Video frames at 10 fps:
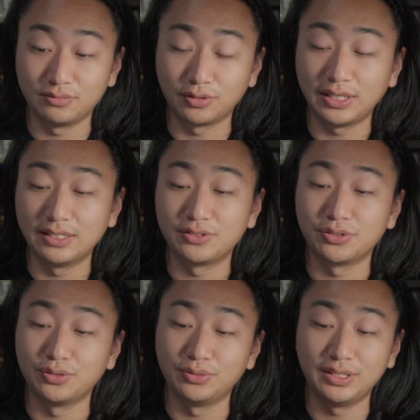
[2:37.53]
Okay,
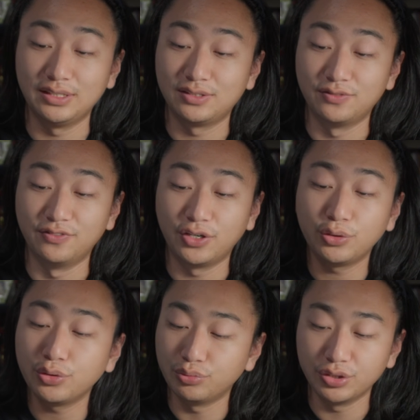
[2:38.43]
so it's
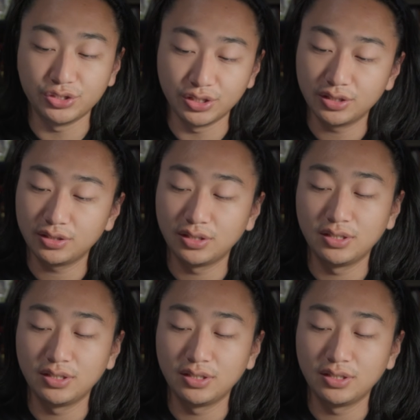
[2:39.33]
very rigid.